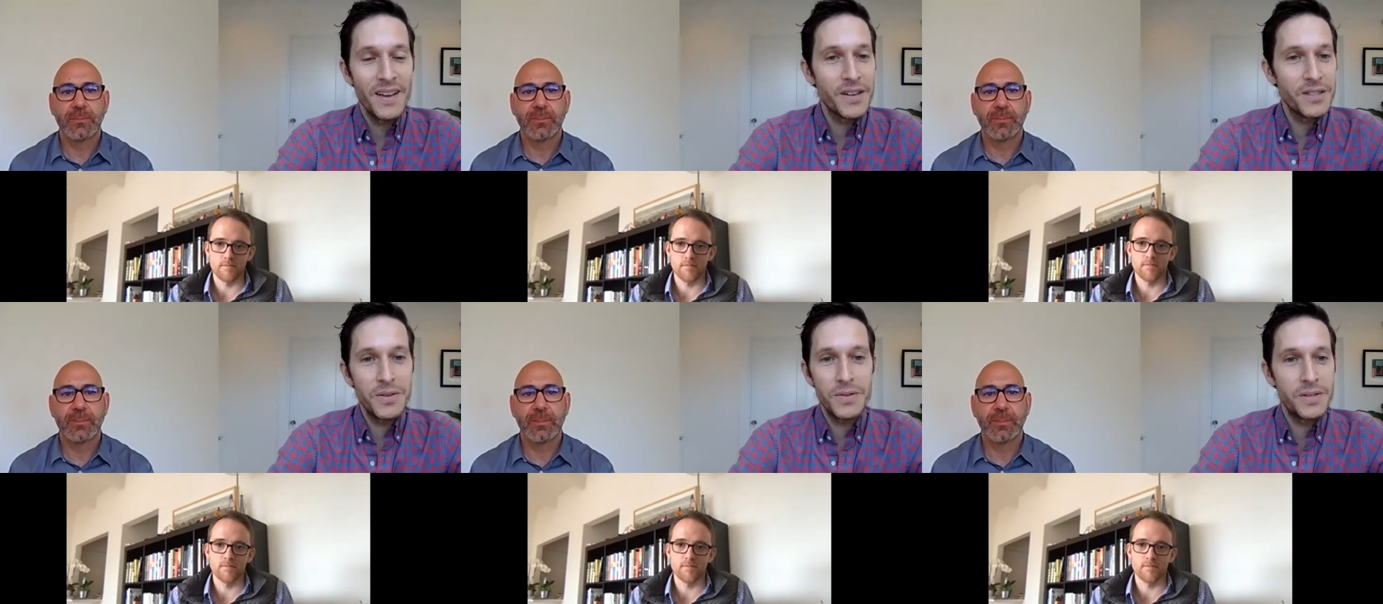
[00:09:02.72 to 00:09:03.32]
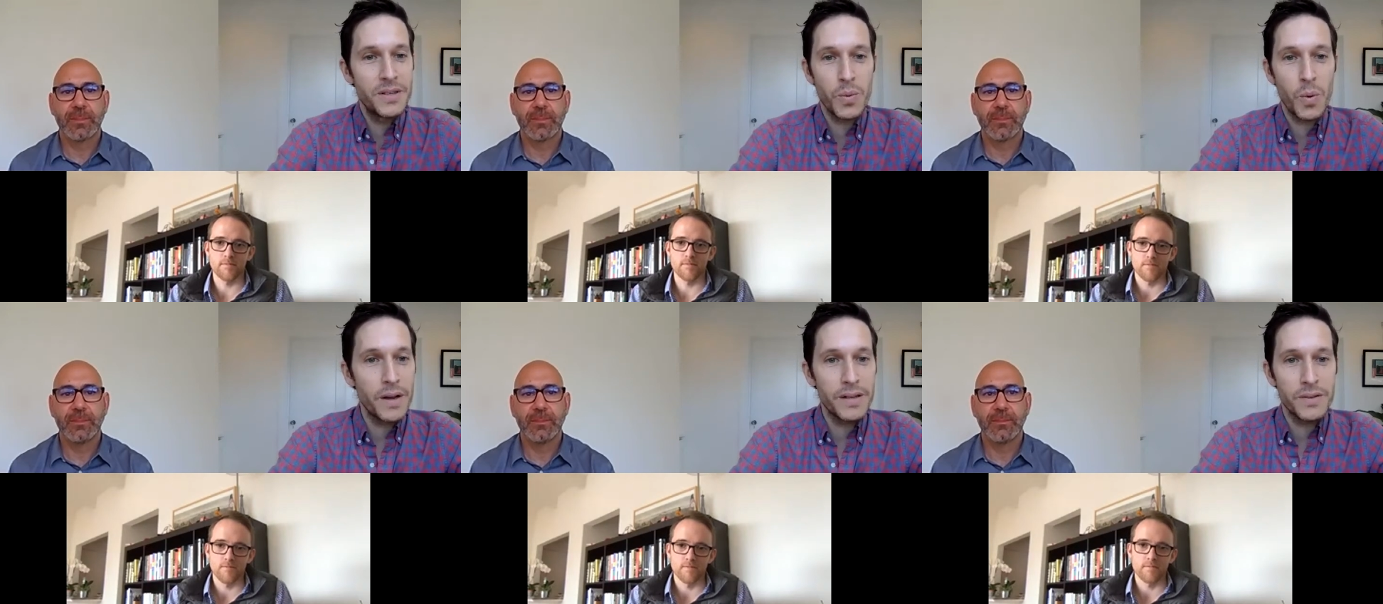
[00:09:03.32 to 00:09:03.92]
Speaker 1: Could you just
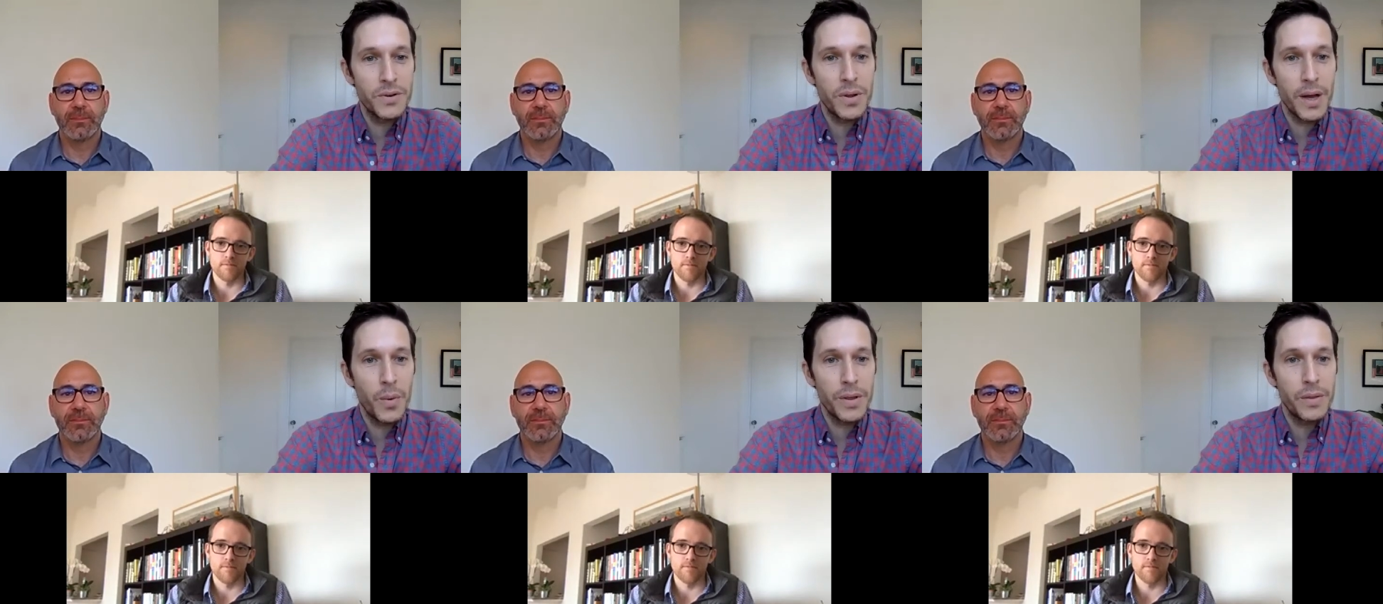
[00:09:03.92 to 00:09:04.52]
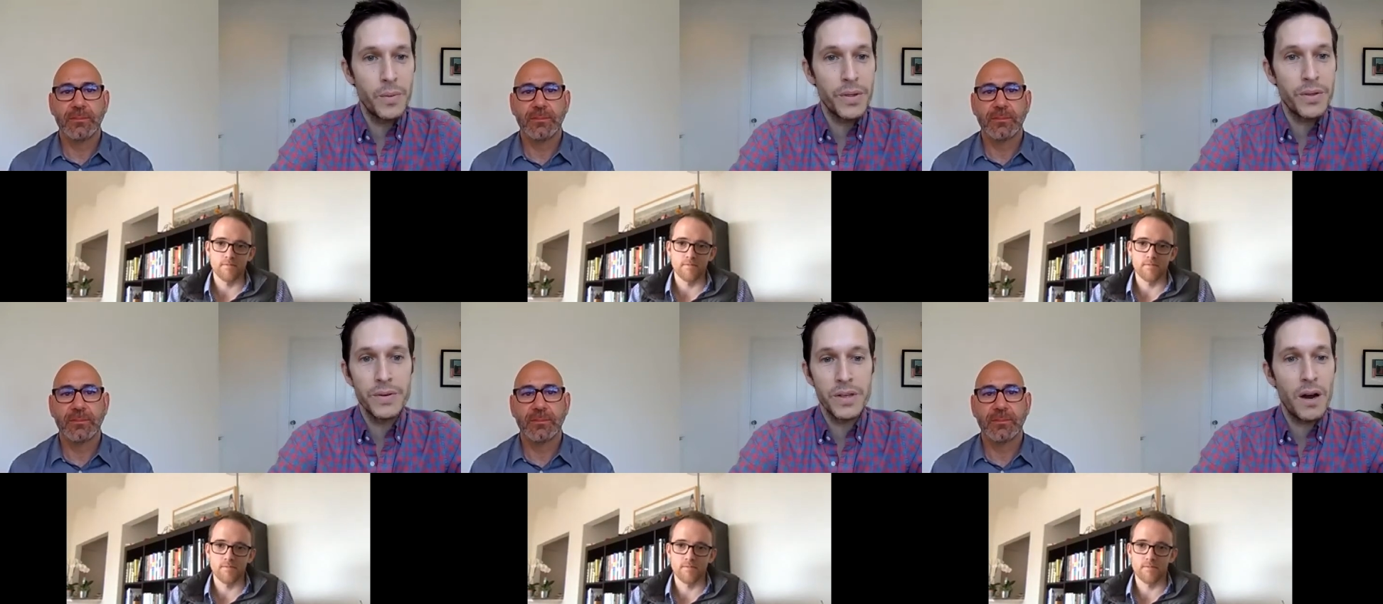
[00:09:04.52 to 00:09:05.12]
walk us through like what, what
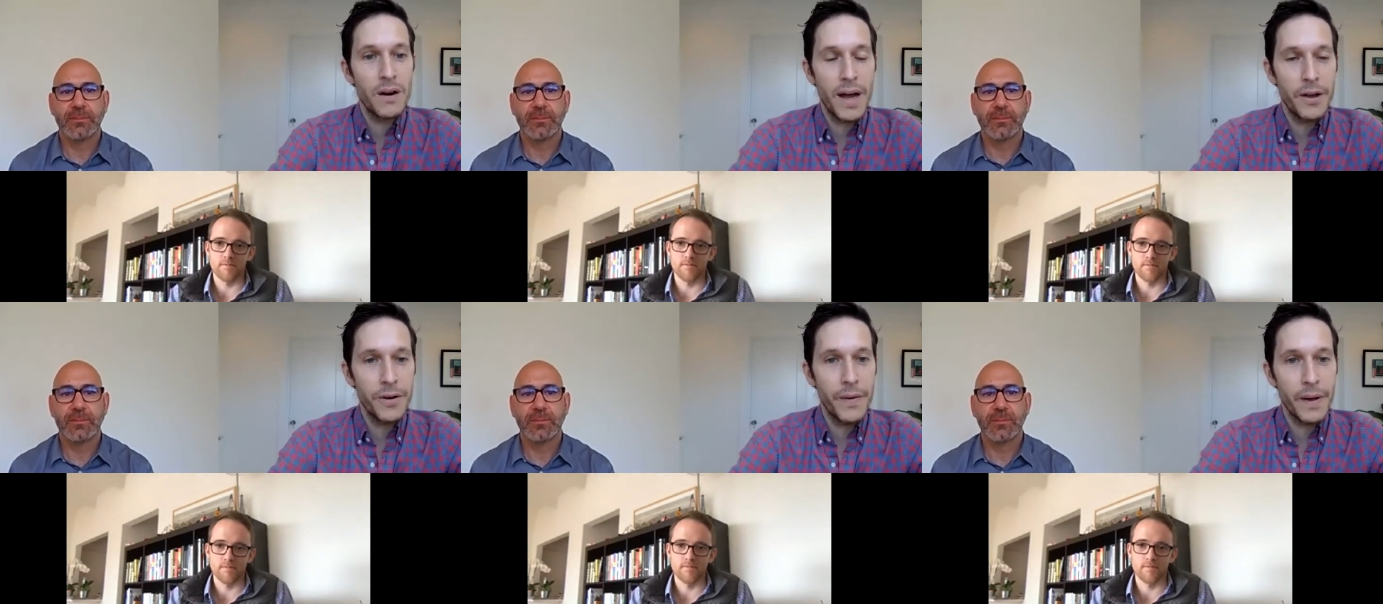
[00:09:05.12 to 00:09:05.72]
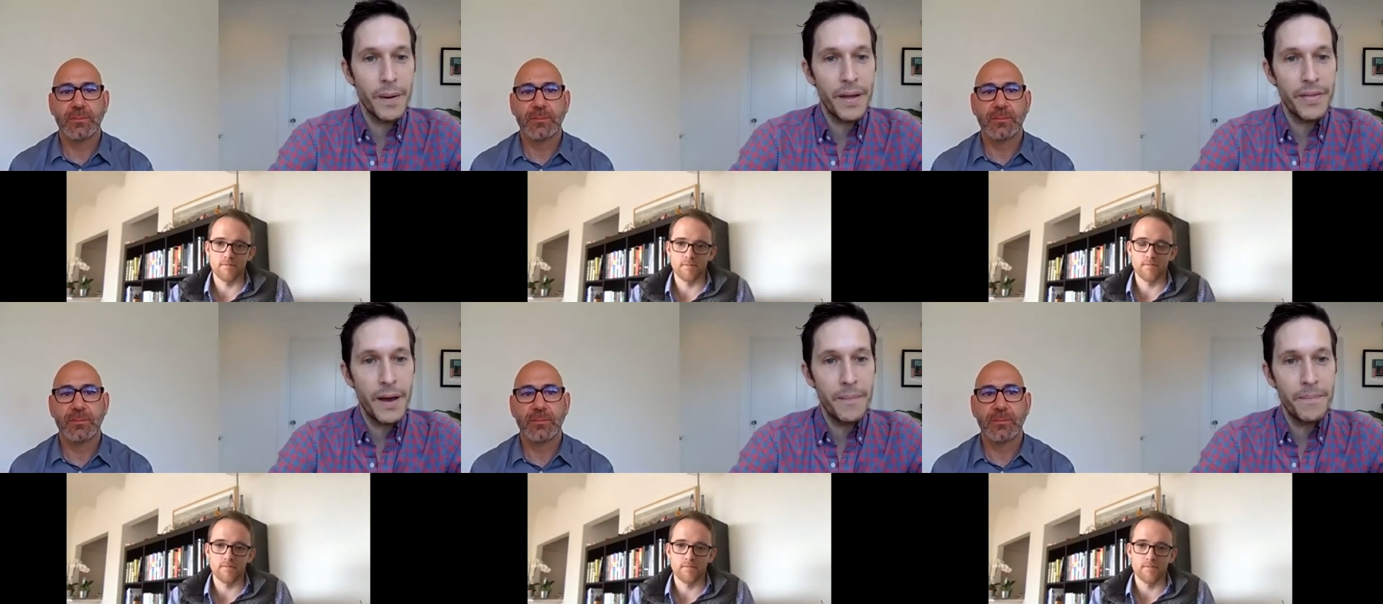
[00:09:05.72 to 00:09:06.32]
those are and how you're going about
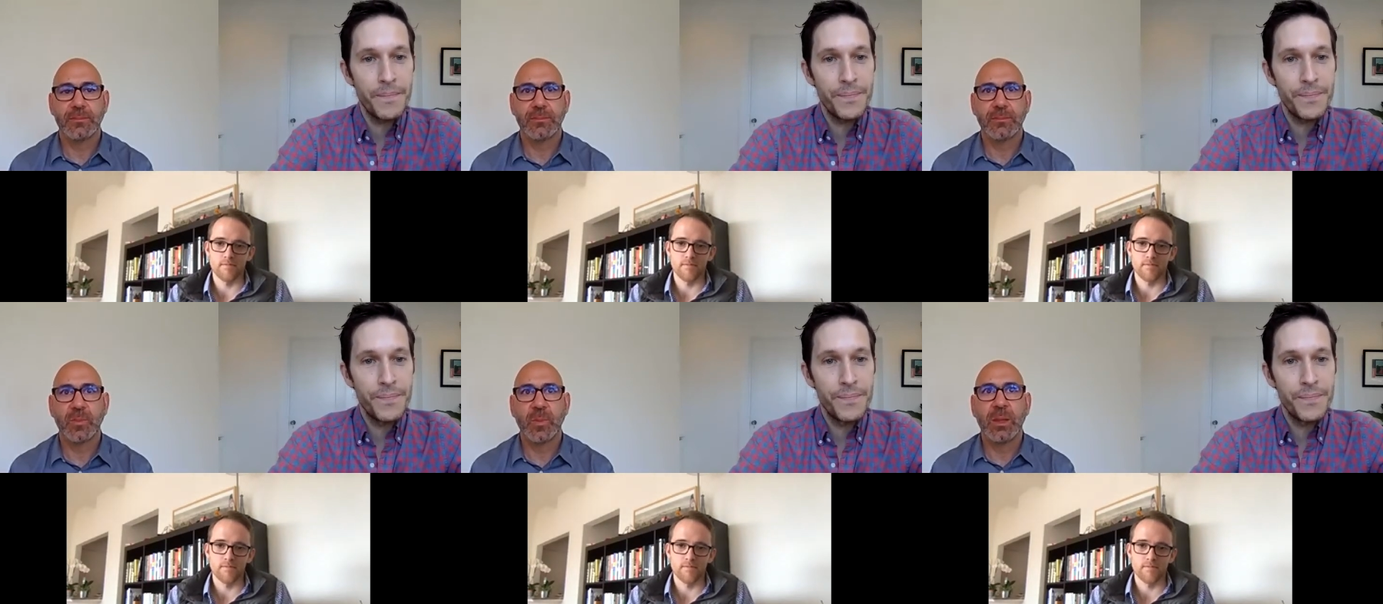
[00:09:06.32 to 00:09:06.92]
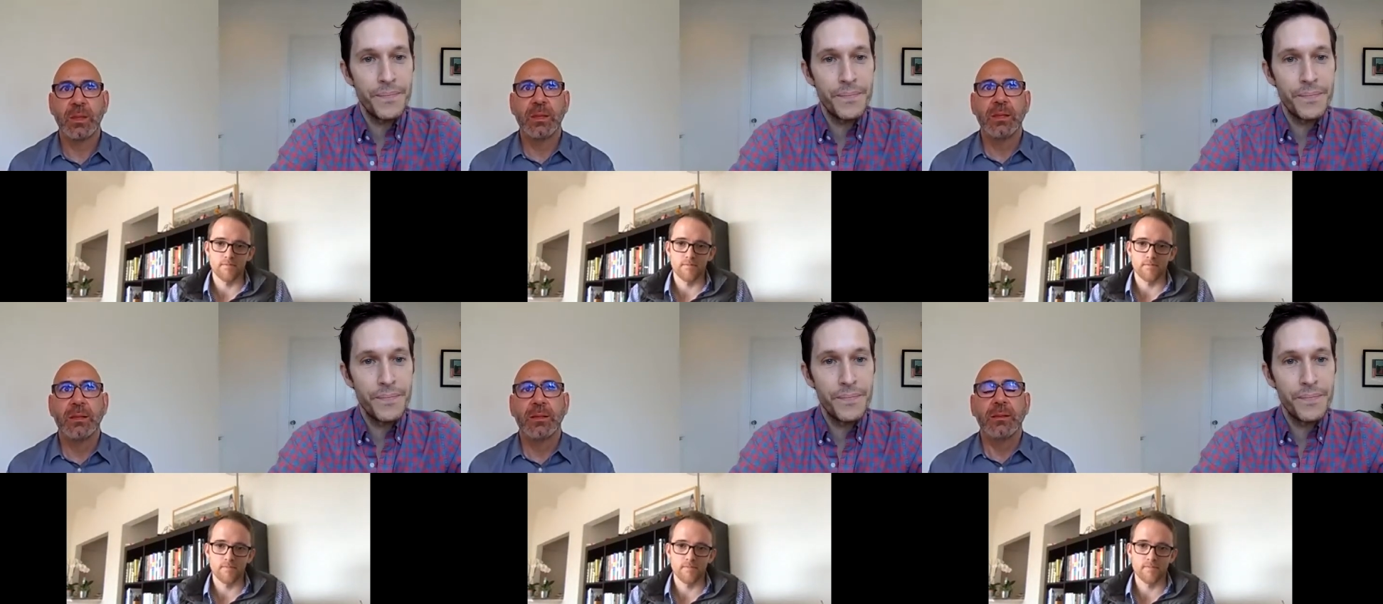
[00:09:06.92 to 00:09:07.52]
that?
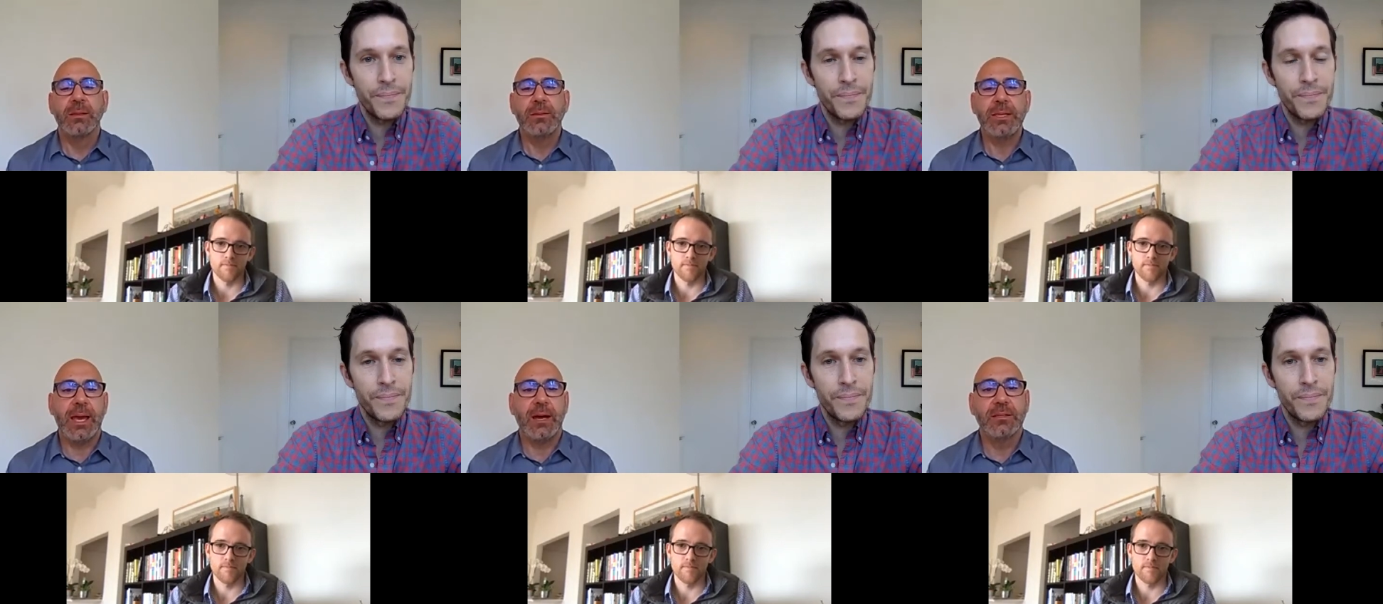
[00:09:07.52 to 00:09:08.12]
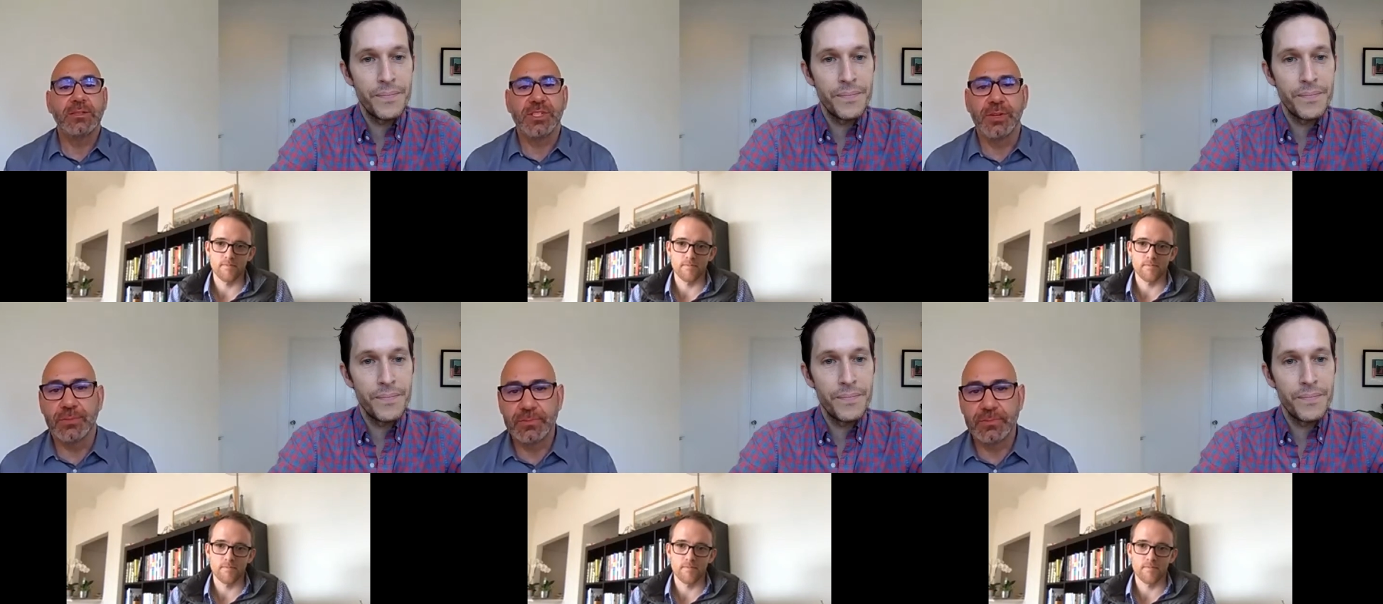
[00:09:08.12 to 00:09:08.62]
Speaker 2: Yeah, so